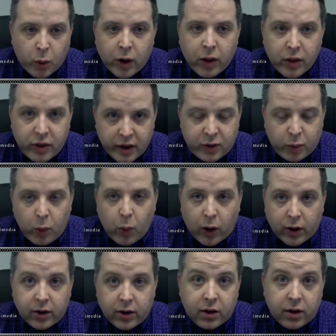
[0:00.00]
So one of the things we
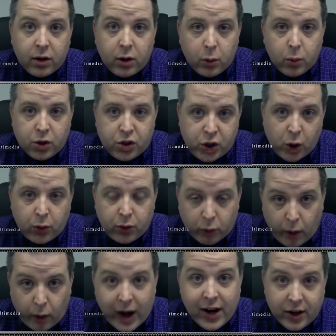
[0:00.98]
wanted to do was show
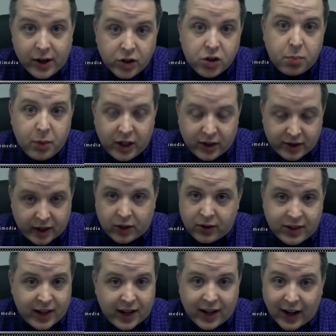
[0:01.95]
the range, because
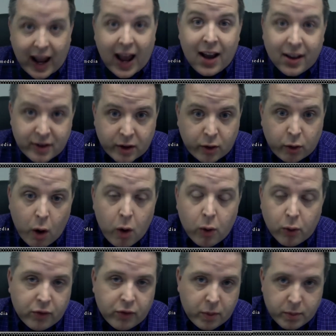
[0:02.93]
like you said, it has
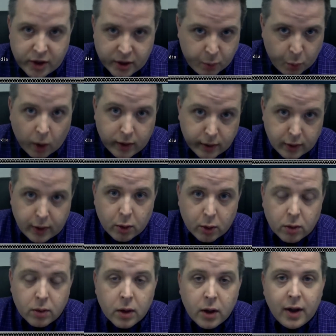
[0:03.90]
grown from just one
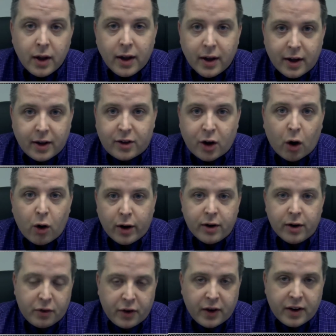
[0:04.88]
little
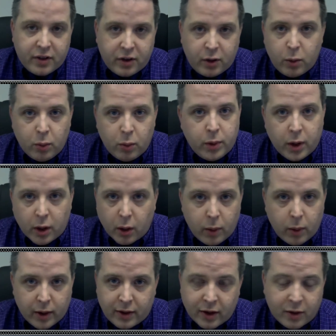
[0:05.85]
guitar interface to,
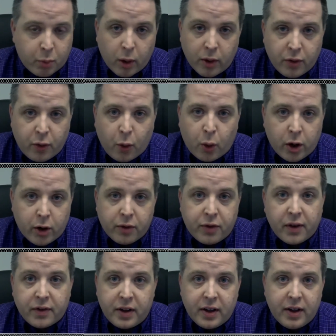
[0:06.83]
at this point, 40 or
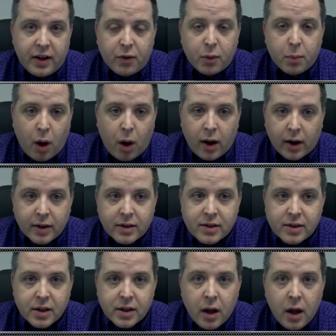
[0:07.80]
50 different
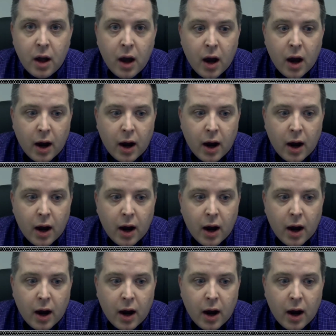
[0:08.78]
products.